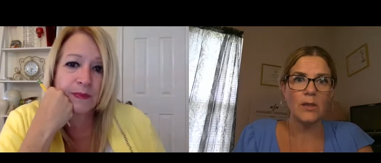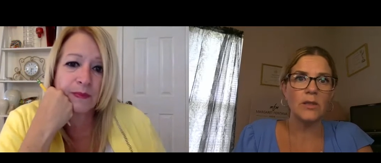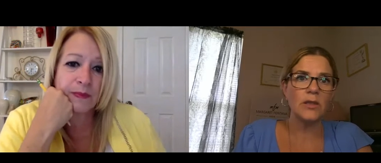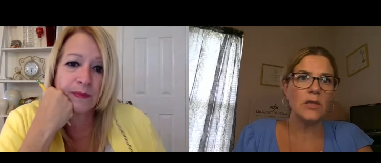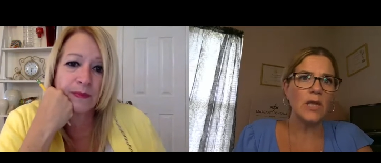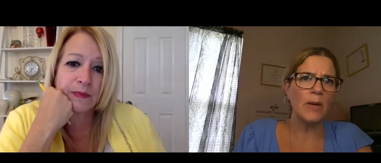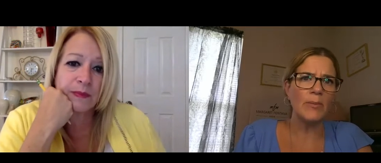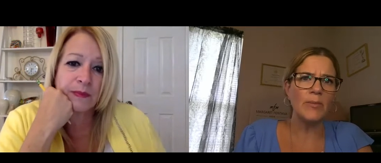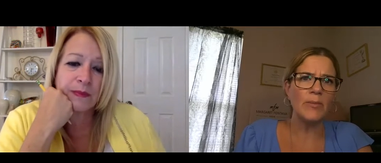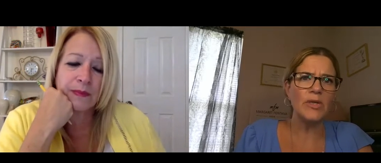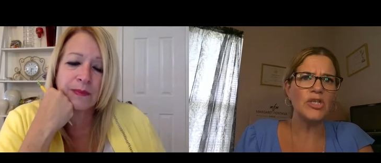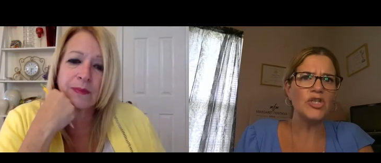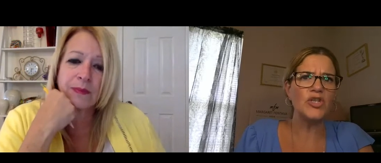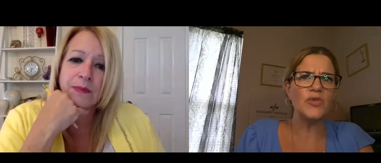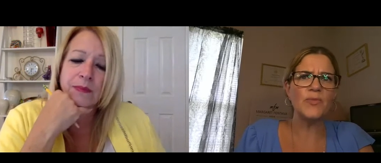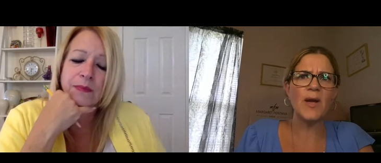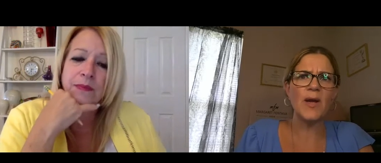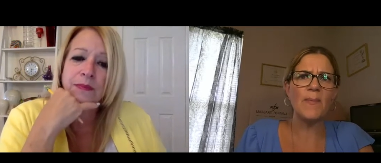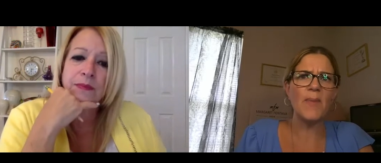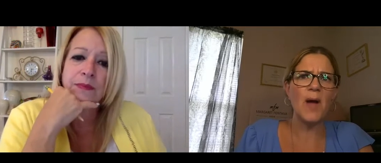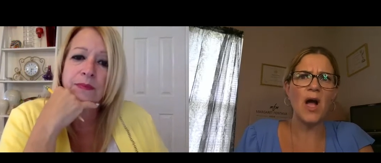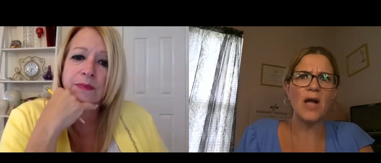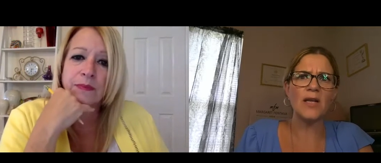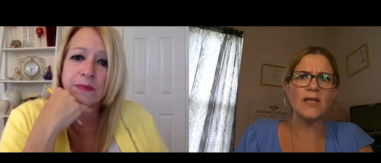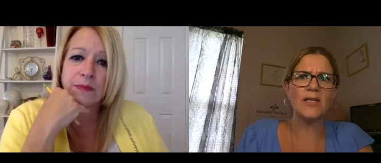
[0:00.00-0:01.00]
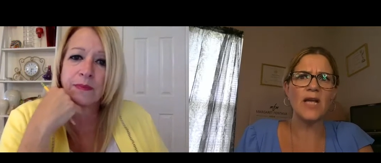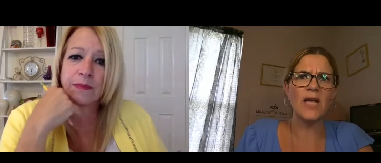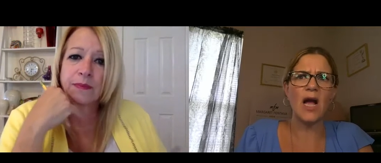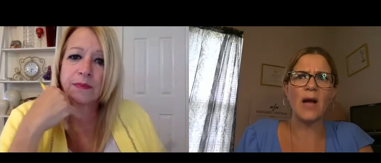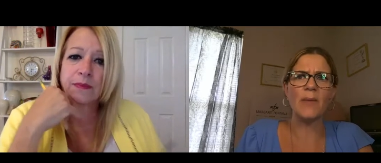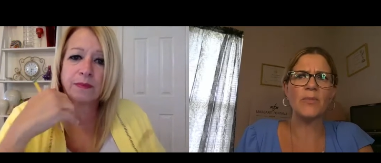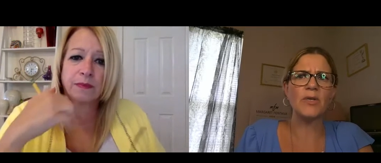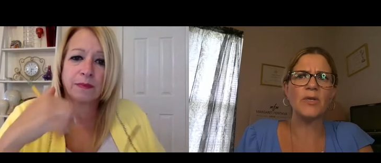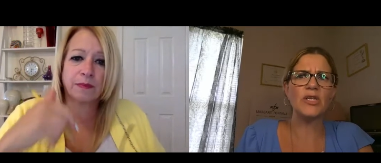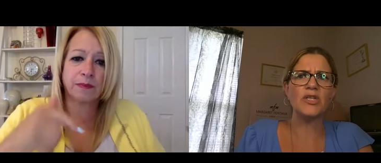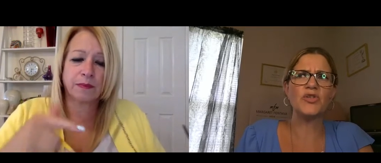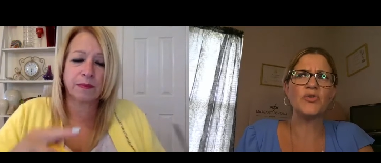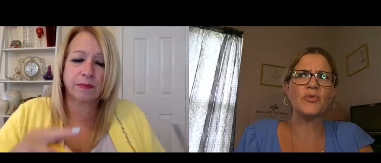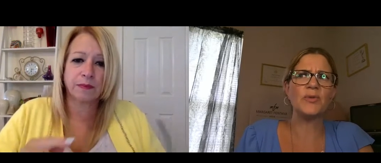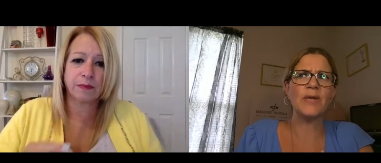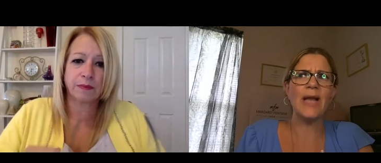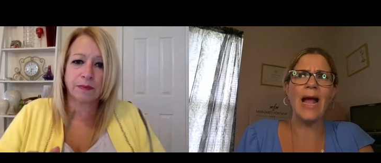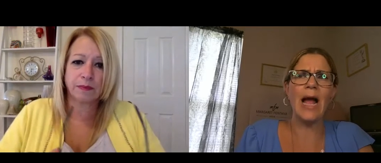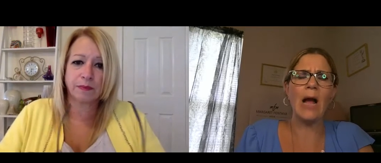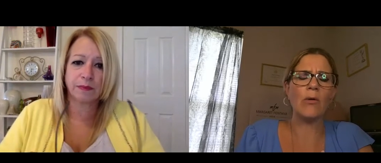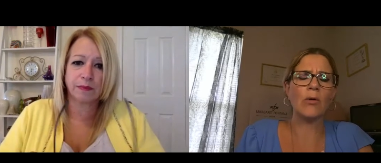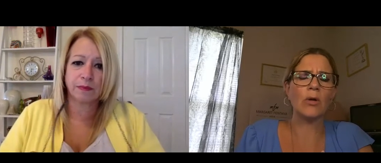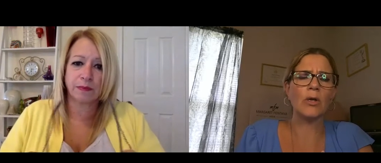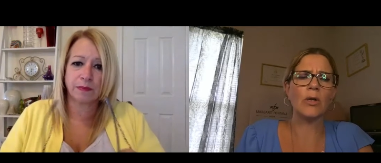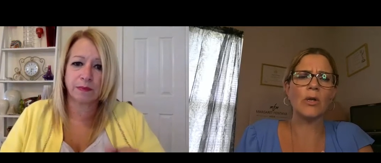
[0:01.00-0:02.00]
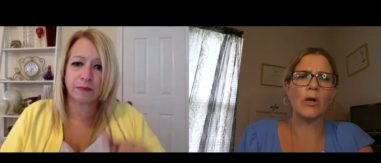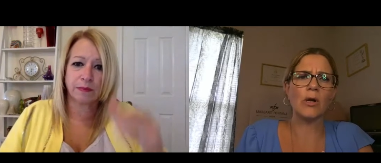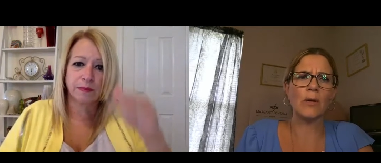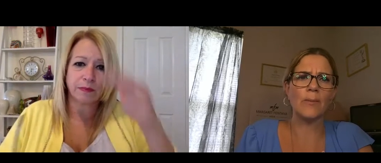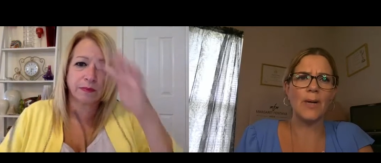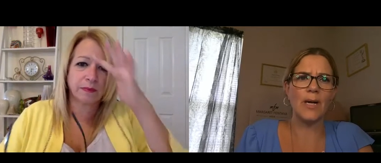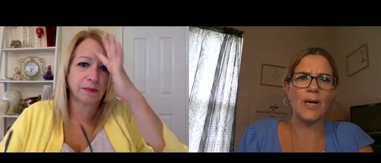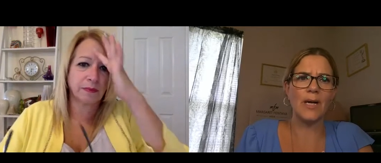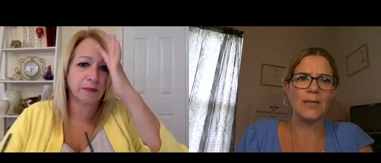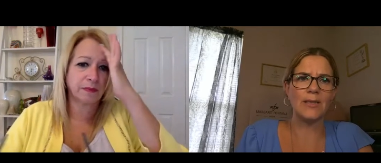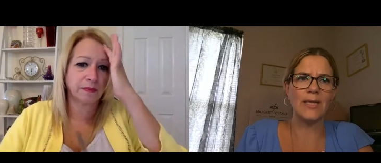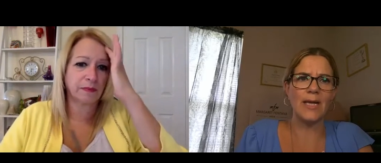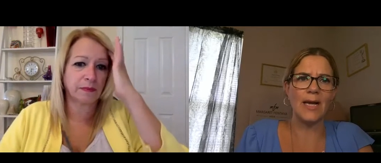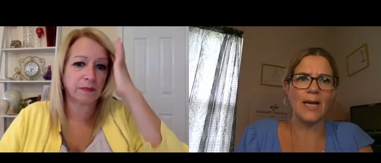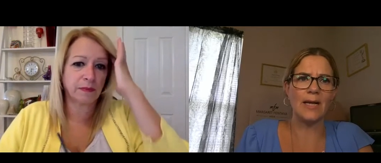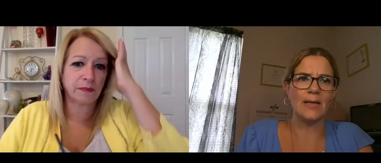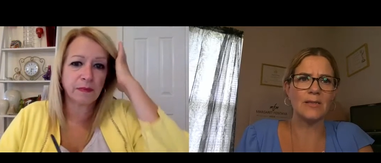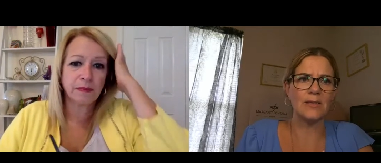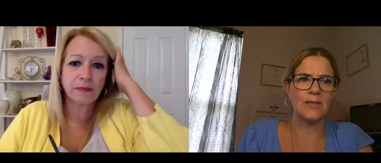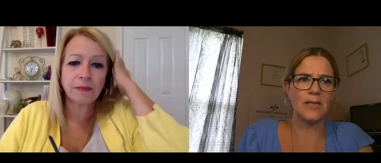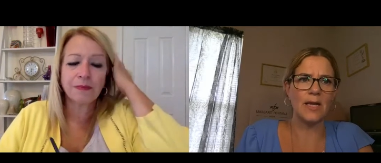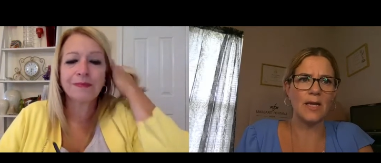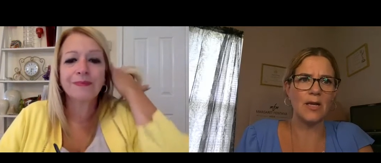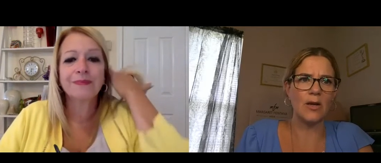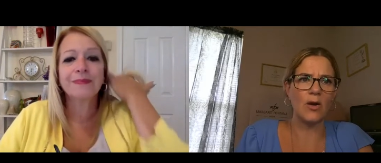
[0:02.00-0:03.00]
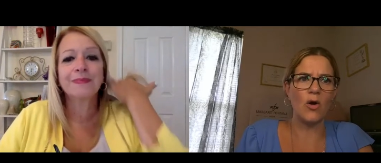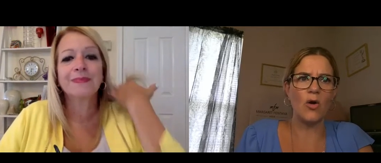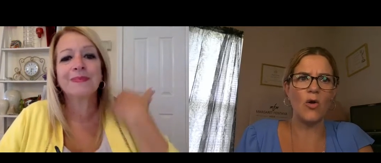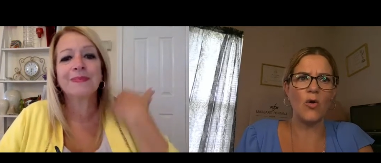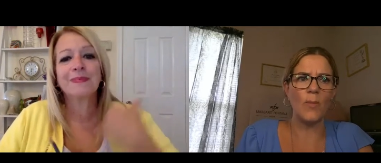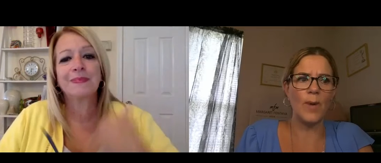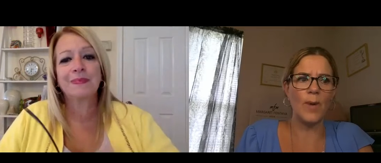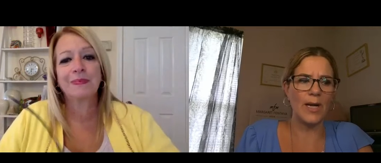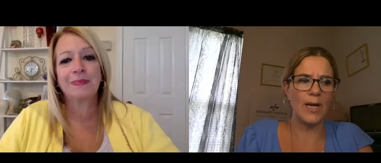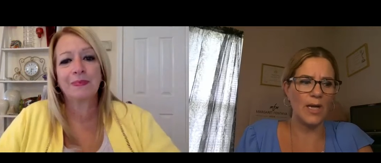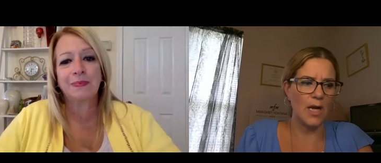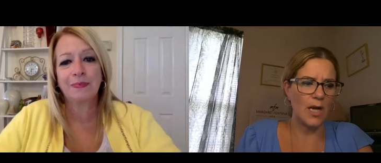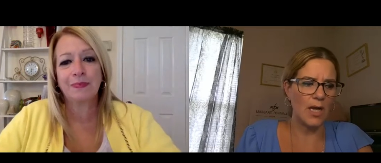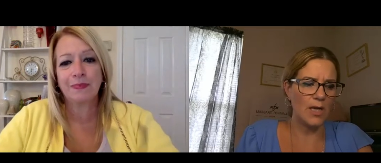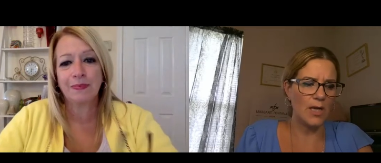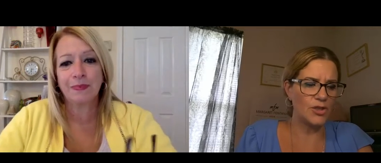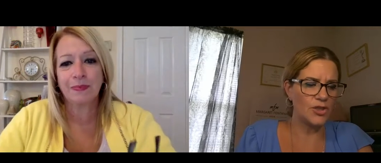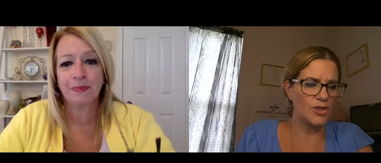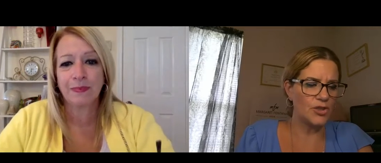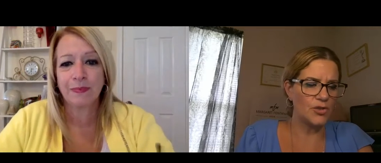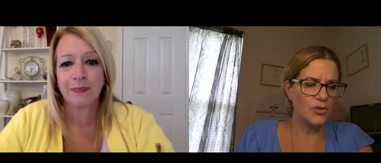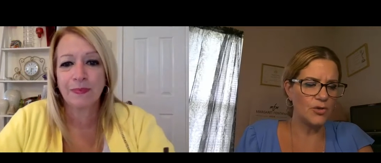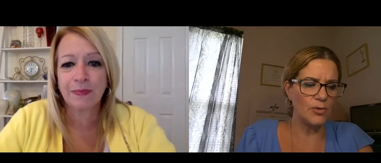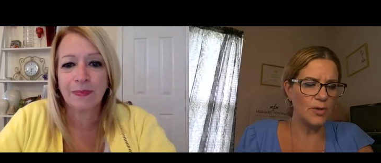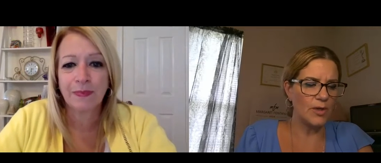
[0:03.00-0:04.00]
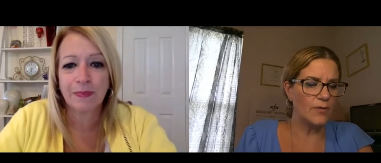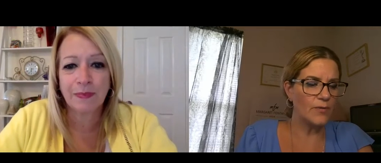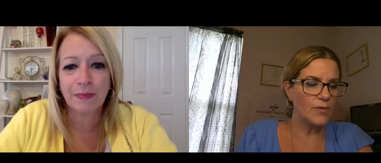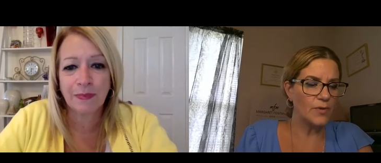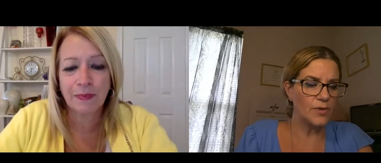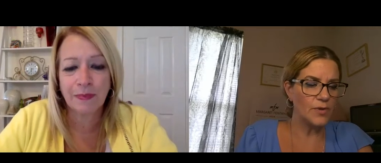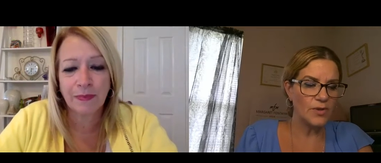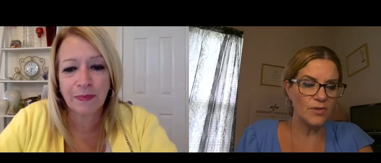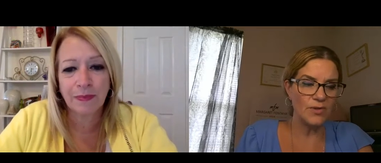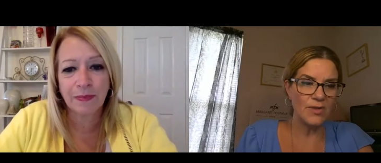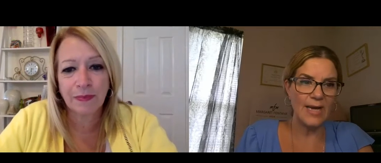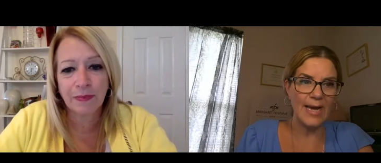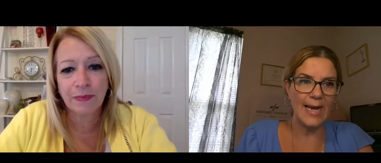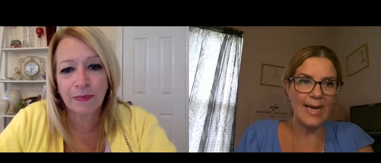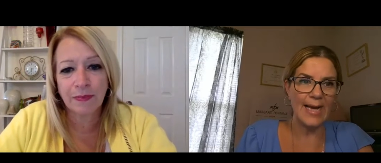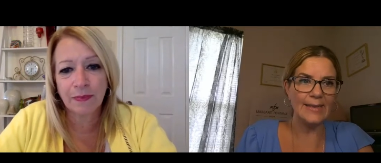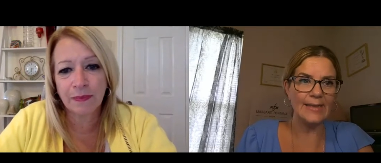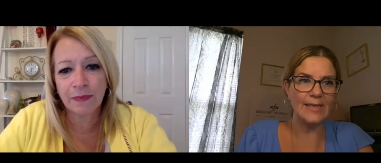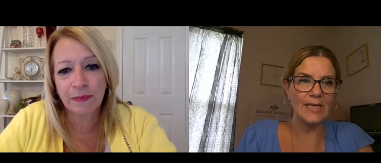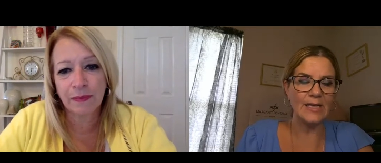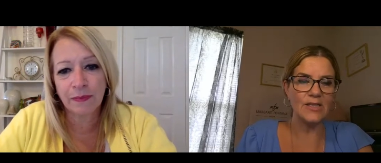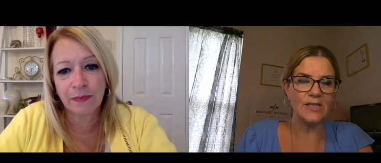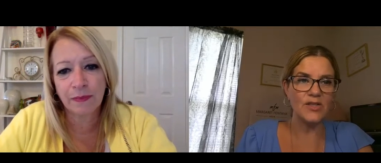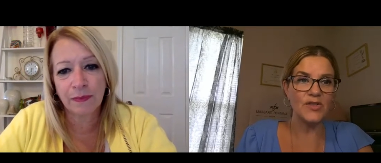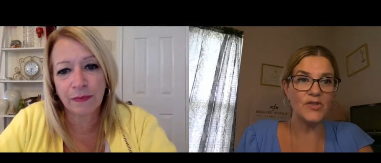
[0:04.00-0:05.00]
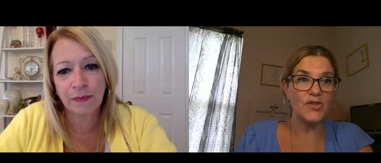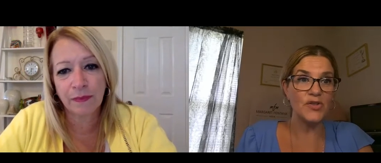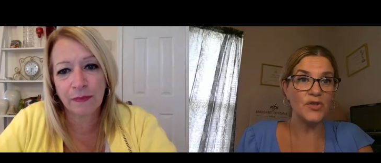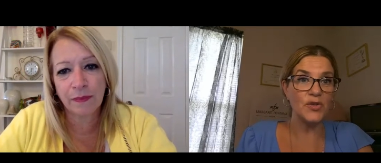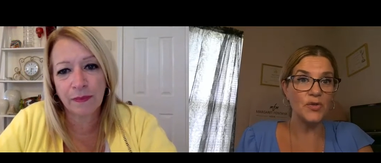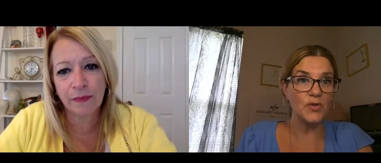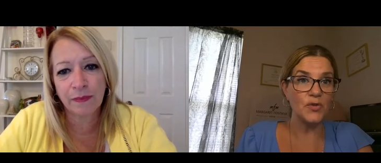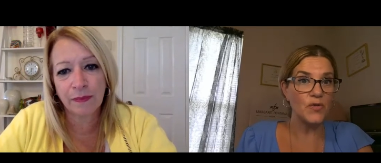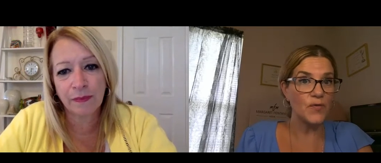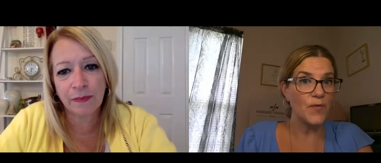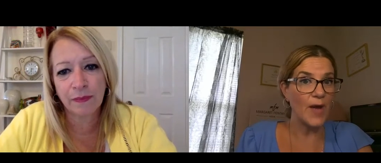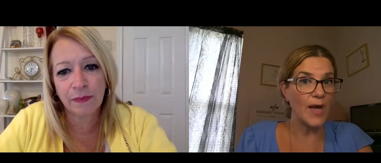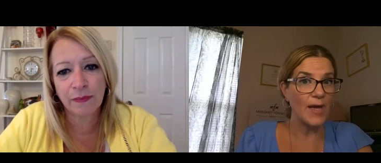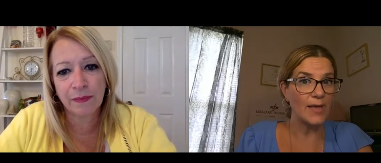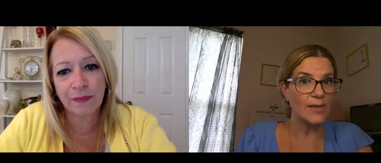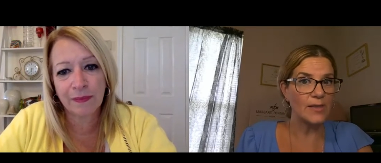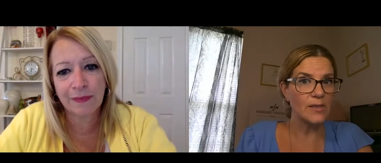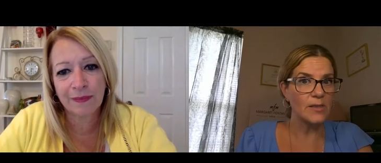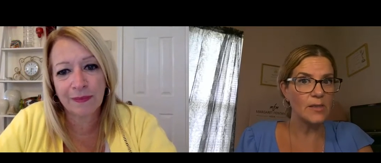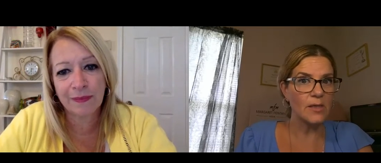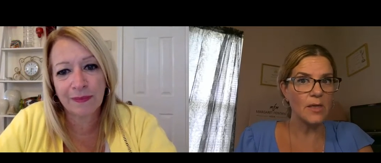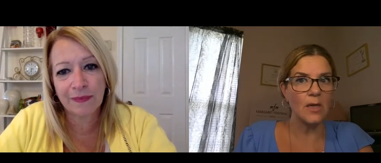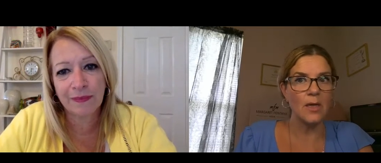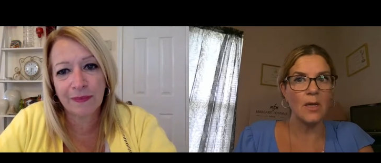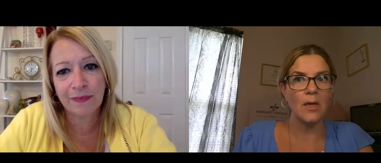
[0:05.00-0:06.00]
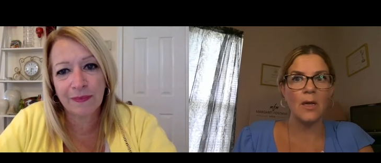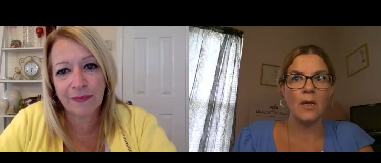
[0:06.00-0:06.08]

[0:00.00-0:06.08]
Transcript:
Speaker 1: well, i'm going to do my podcast i'm going to do an hour long podcast like oh my gosh don't ever do that that's a snooze fest